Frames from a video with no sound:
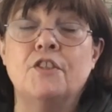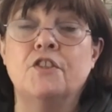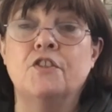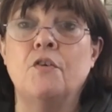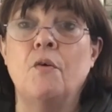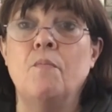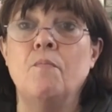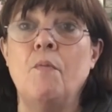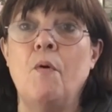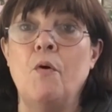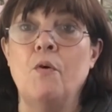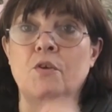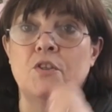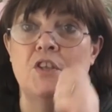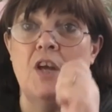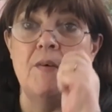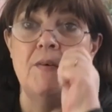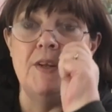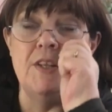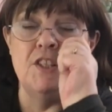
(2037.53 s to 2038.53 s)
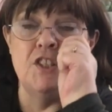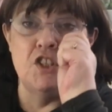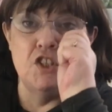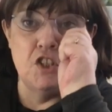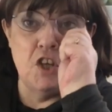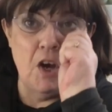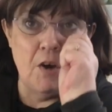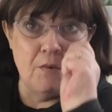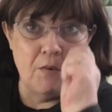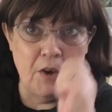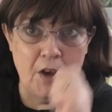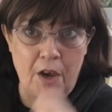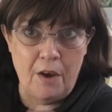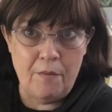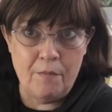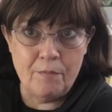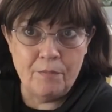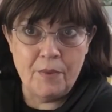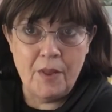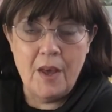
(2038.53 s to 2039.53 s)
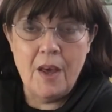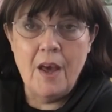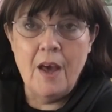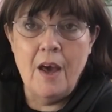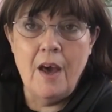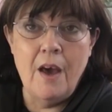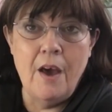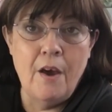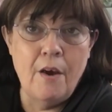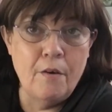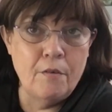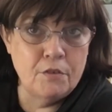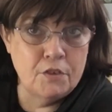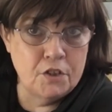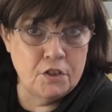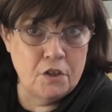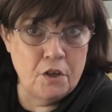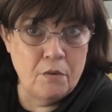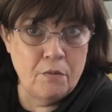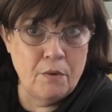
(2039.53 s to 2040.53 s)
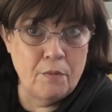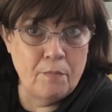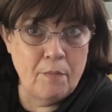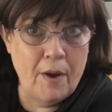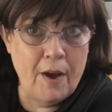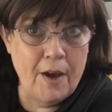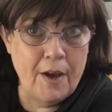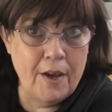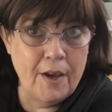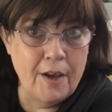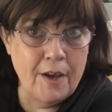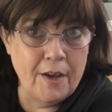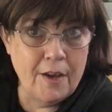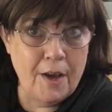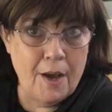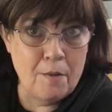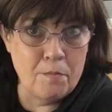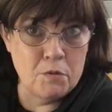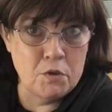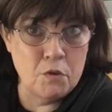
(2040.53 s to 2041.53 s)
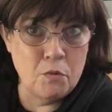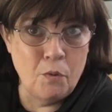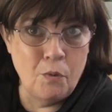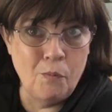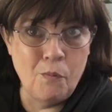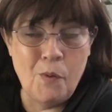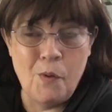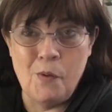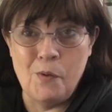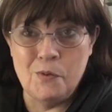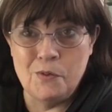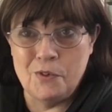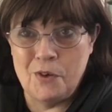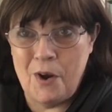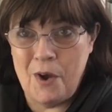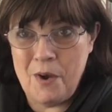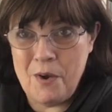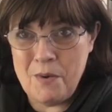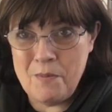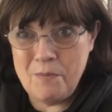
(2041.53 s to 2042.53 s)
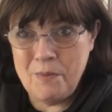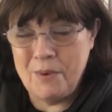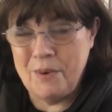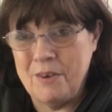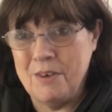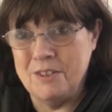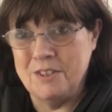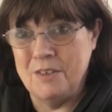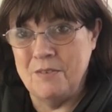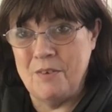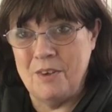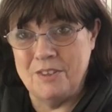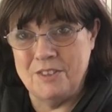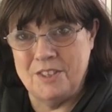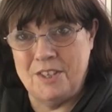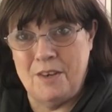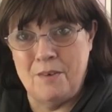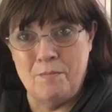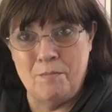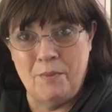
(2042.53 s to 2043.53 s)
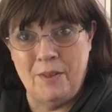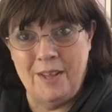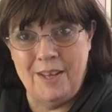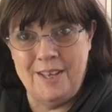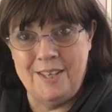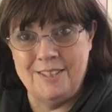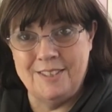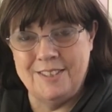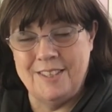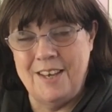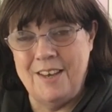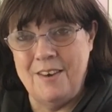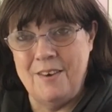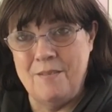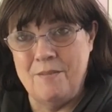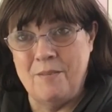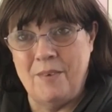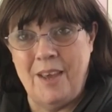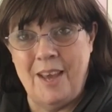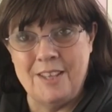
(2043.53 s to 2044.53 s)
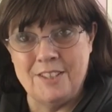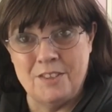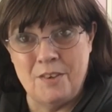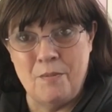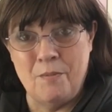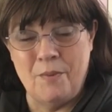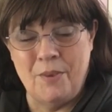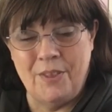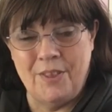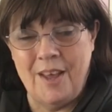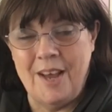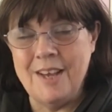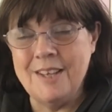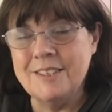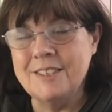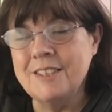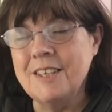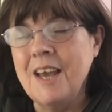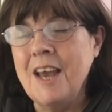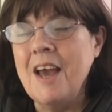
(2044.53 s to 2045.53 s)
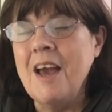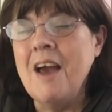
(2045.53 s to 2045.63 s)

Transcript: some more sewing to show you to do with my capsule wardrobe, because I want to get on with that.